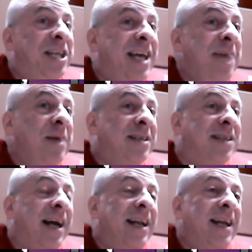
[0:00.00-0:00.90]
the gimmick
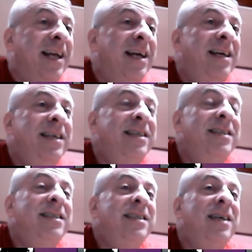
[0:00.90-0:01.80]
slightly.
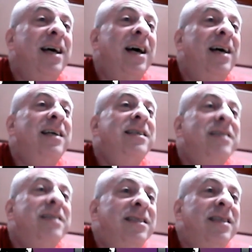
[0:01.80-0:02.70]
Yeah.
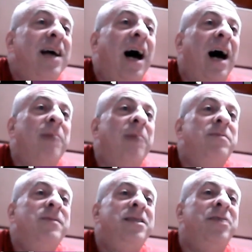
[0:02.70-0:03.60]
Um,
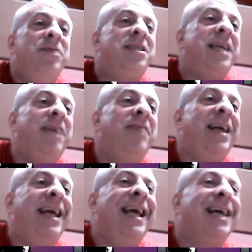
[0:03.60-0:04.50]
to Steve
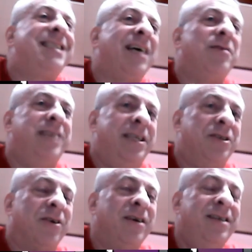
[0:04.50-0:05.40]
the ESL
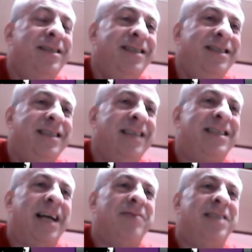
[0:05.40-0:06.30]
teacher instead of